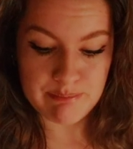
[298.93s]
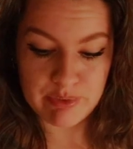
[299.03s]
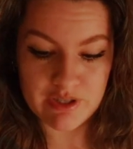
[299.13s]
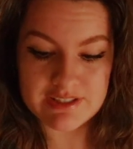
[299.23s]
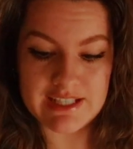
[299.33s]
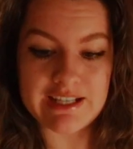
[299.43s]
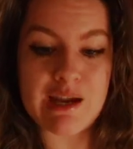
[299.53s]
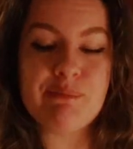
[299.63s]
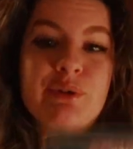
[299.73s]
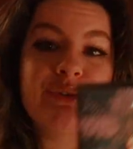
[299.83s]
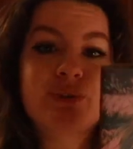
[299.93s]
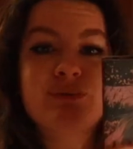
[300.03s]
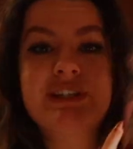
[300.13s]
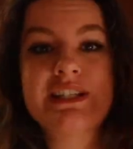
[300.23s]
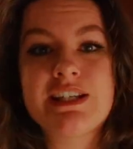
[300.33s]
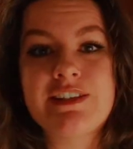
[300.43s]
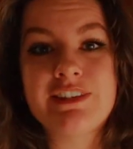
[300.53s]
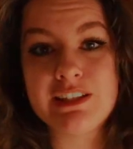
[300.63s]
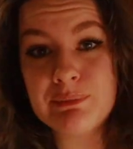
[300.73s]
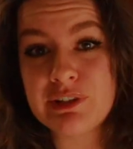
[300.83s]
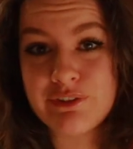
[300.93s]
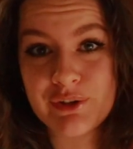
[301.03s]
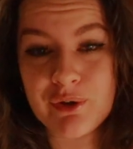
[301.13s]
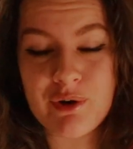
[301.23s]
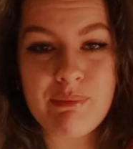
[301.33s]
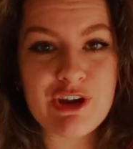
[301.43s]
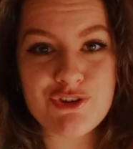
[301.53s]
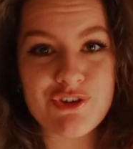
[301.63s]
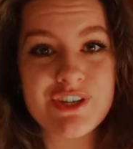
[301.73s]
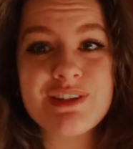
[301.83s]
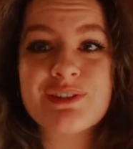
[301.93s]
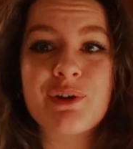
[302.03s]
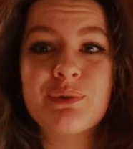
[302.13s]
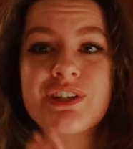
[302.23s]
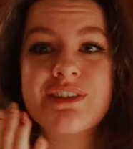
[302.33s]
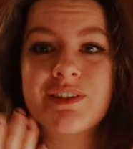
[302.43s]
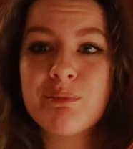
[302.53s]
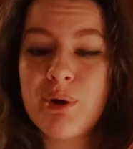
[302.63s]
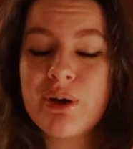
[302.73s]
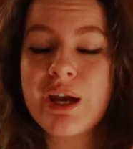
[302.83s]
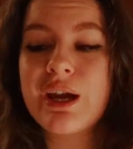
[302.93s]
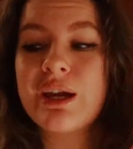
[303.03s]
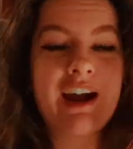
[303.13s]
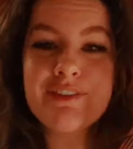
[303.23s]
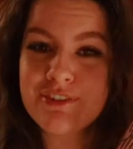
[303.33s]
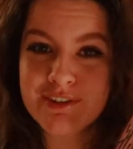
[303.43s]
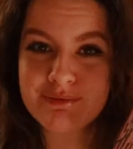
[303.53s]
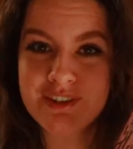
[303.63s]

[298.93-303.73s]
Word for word: but I am also reading The Liminal Zone by Junji Ito, which is a manga. I for some